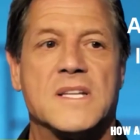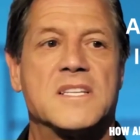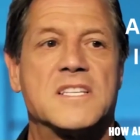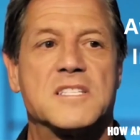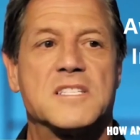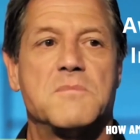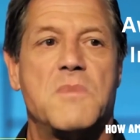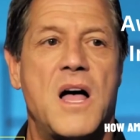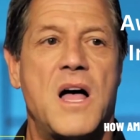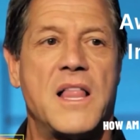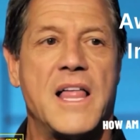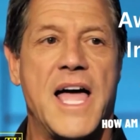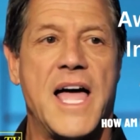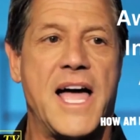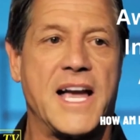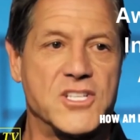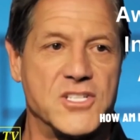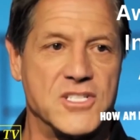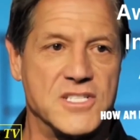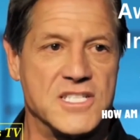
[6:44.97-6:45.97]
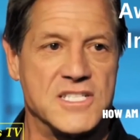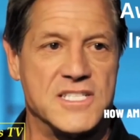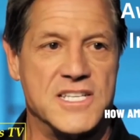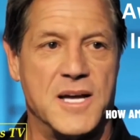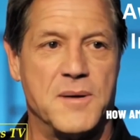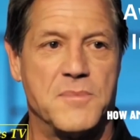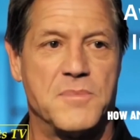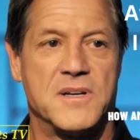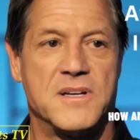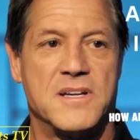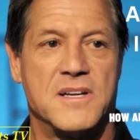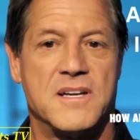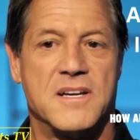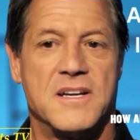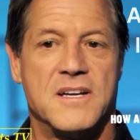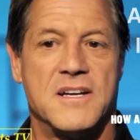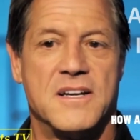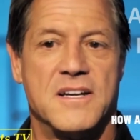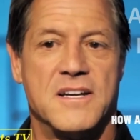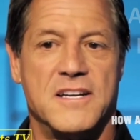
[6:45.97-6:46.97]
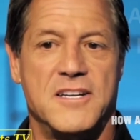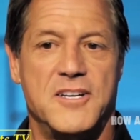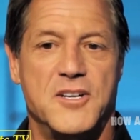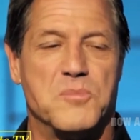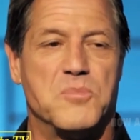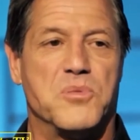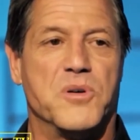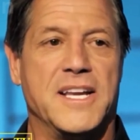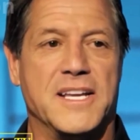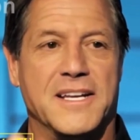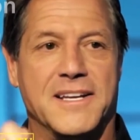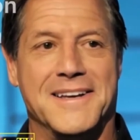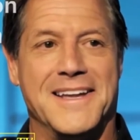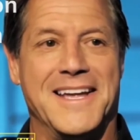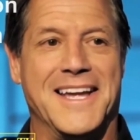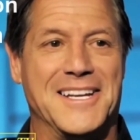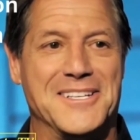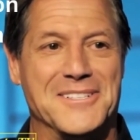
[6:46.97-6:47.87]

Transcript: one small action step your brain can